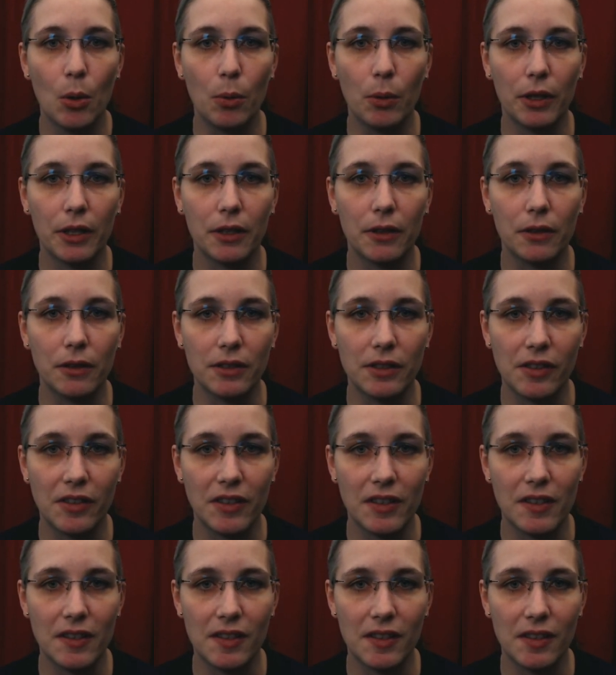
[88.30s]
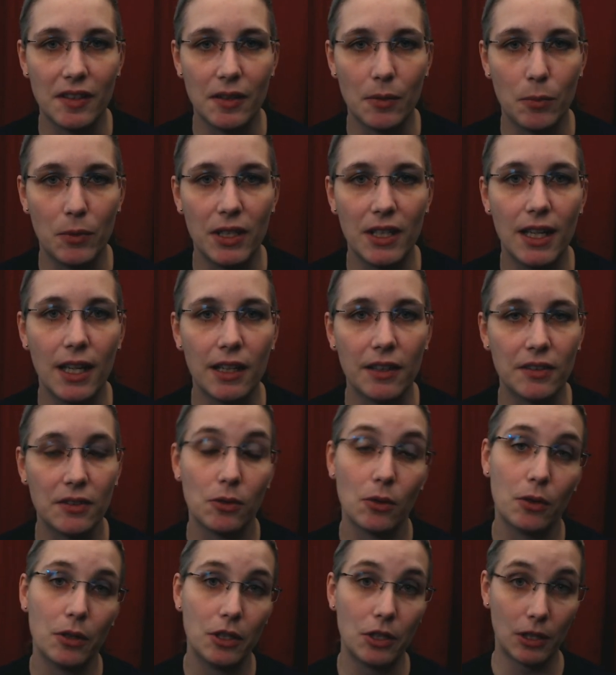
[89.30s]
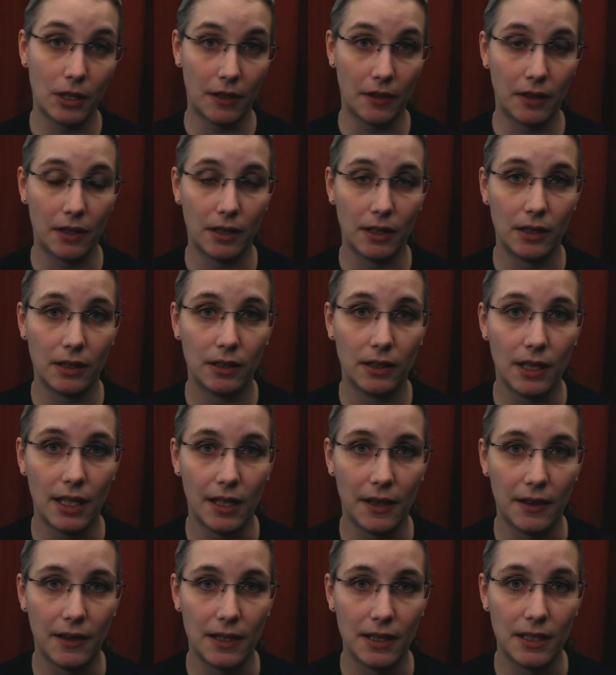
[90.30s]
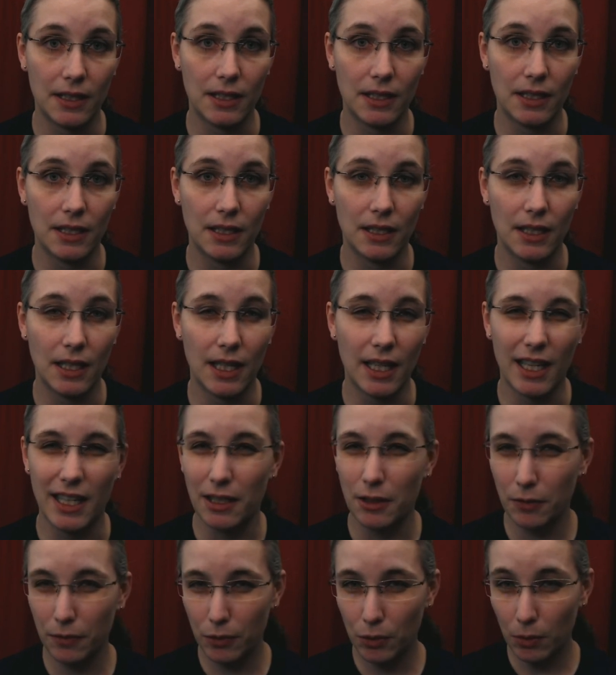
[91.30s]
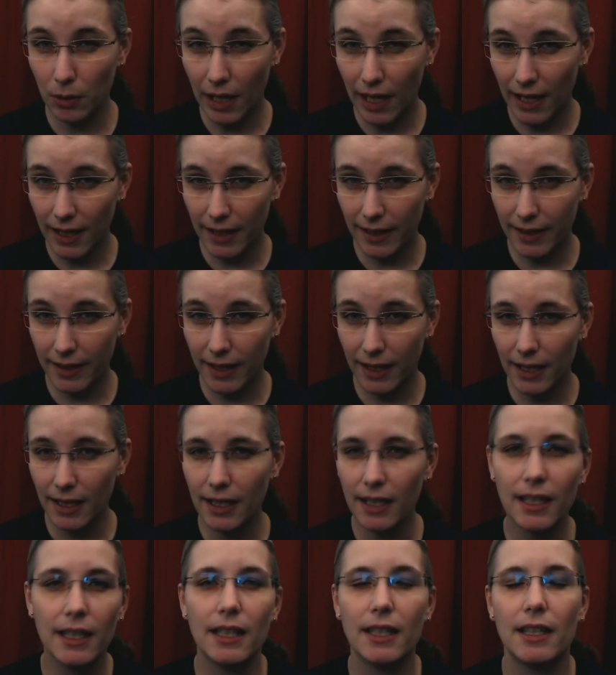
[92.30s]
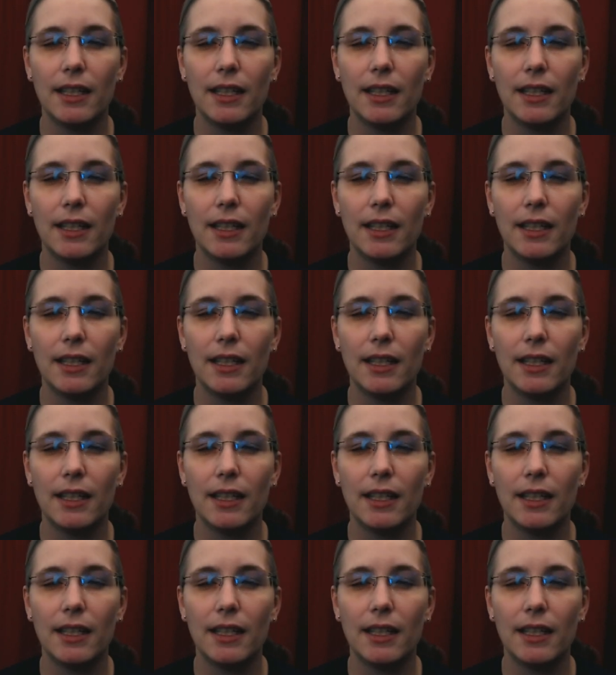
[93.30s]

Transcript: worked on since we last saw each other at the end of July, I think,